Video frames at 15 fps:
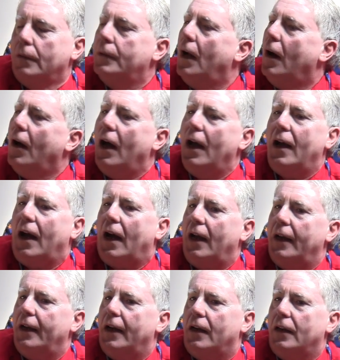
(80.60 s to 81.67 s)
No,
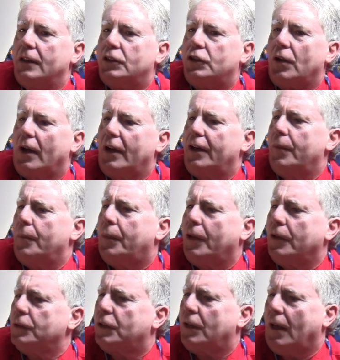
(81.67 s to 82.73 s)
I started in
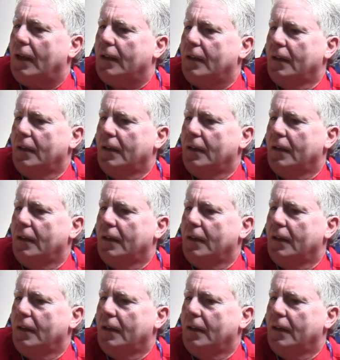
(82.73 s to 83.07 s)
Pro Stock,